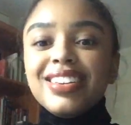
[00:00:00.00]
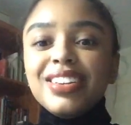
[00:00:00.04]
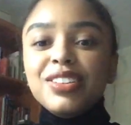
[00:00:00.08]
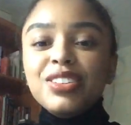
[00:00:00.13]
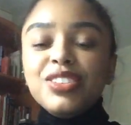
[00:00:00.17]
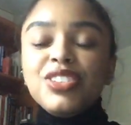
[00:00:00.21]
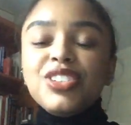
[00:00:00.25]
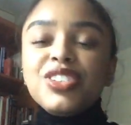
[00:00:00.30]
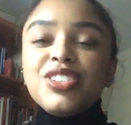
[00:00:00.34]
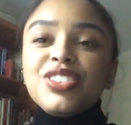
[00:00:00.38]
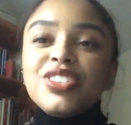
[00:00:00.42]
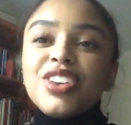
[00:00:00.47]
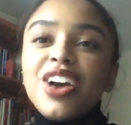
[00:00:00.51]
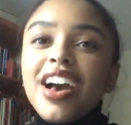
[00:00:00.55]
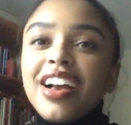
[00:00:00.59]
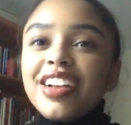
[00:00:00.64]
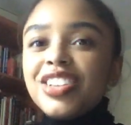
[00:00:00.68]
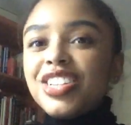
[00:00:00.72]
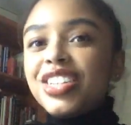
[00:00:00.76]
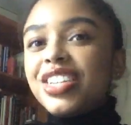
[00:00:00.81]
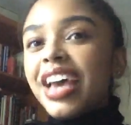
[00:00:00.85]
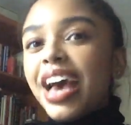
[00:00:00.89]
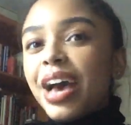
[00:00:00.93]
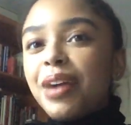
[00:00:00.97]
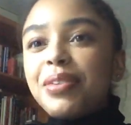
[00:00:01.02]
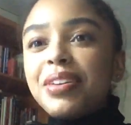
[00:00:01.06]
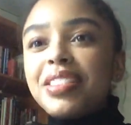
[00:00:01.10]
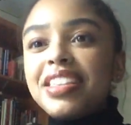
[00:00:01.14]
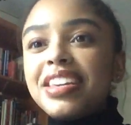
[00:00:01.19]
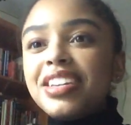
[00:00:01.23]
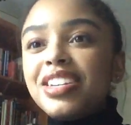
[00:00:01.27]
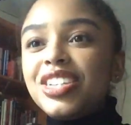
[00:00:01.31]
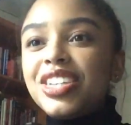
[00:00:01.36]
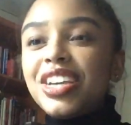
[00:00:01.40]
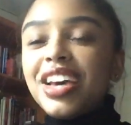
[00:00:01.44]
chat with
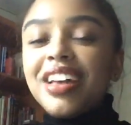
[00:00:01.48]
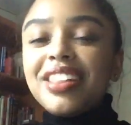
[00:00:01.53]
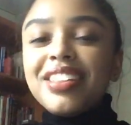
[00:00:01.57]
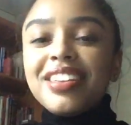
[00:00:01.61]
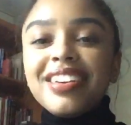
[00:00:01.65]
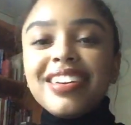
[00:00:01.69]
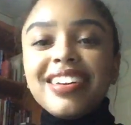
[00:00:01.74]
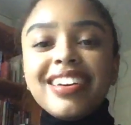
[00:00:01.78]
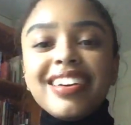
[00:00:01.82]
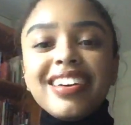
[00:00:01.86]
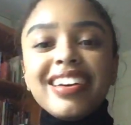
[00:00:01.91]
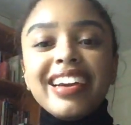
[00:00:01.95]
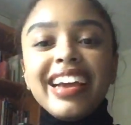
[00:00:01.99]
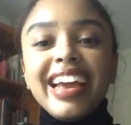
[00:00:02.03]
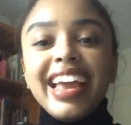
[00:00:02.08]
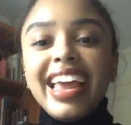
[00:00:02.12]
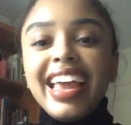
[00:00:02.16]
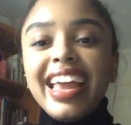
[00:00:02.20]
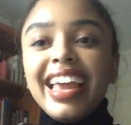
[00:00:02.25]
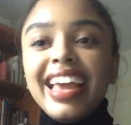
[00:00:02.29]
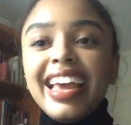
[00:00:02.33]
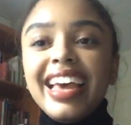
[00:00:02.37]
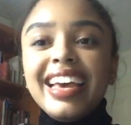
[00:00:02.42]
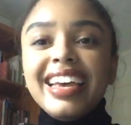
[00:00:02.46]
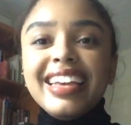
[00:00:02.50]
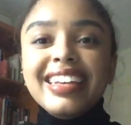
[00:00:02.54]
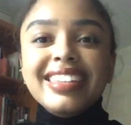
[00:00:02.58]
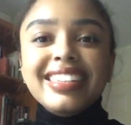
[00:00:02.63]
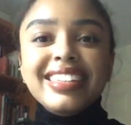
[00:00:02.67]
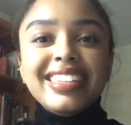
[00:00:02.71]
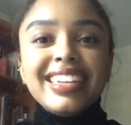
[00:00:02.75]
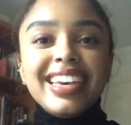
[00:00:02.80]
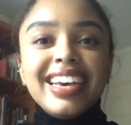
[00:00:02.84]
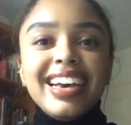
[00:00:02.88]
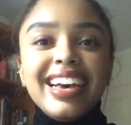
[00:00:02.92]
each other,
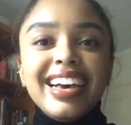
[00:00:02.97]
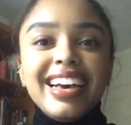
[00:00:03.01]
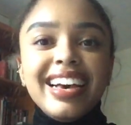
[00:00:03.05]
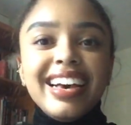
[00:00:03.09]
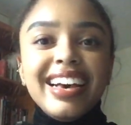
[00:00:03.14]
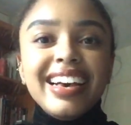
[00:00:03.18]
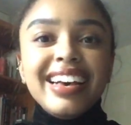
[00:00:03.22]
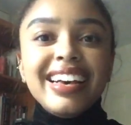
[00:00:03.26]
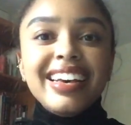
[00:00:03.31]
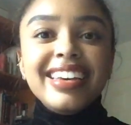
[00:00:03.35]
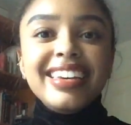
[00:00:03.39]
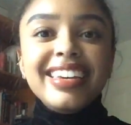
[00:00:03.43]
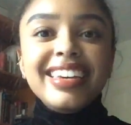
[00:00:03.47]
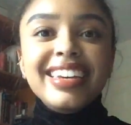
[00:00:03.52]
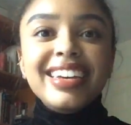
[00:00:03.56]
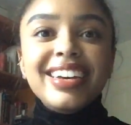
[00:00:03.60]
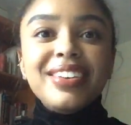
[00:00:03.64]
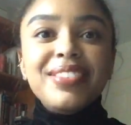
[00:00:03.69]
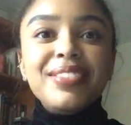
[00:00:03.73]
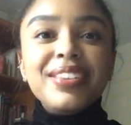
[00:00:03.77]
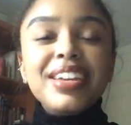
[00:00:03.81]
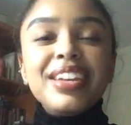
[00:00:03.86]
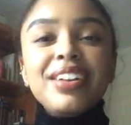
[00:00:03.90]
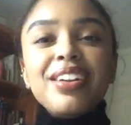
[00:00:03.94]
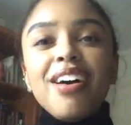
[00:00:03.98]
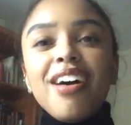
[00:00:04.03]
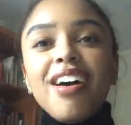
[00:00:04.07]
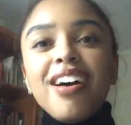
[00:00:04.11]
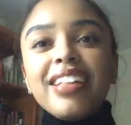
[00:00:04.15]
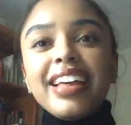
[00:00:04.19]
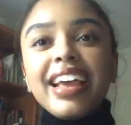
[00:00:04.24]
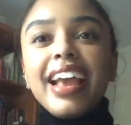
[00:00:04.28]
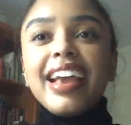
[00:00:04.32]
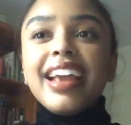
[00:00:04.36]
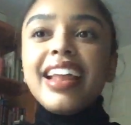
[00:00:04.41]
and, you know, we can all,
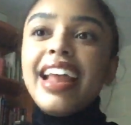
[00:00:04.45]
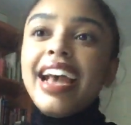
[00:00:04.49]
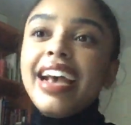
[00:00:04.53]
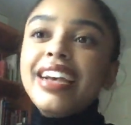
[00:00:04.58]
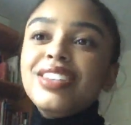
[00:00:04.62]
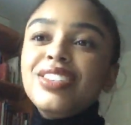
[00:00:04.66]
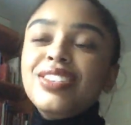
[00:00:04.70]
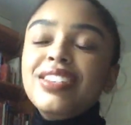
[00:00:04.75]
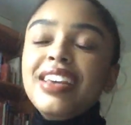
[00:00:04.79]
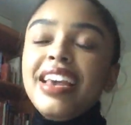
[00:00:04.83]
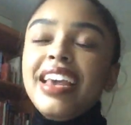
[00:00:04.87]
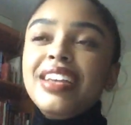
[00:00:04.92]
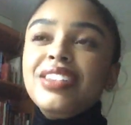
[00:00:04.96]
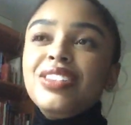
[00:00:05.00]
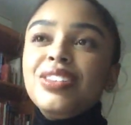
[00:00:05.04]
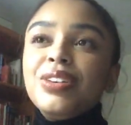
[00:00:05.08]
like, I can answer